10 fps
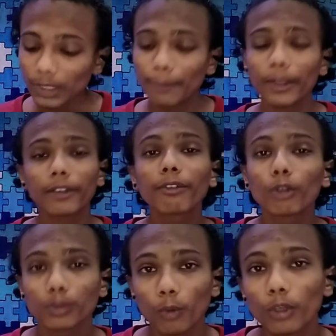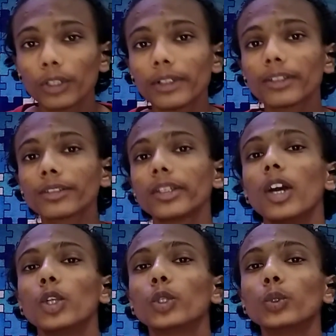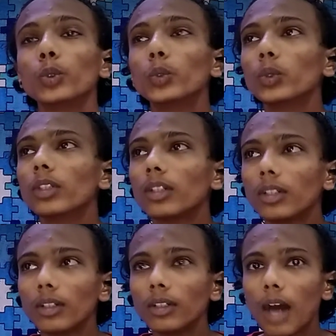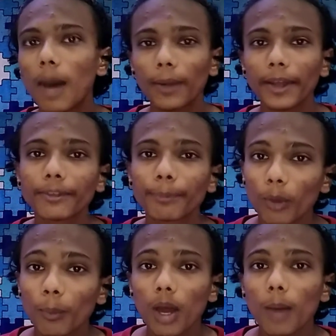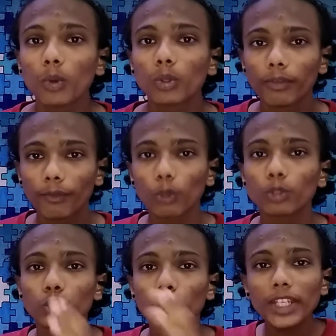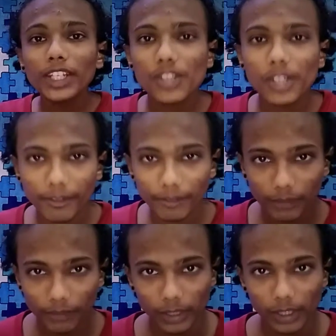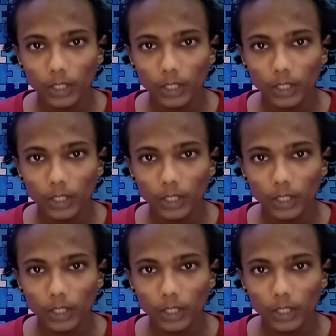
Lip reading: brake force modulators to apply the proper amount of force to each and every wheel.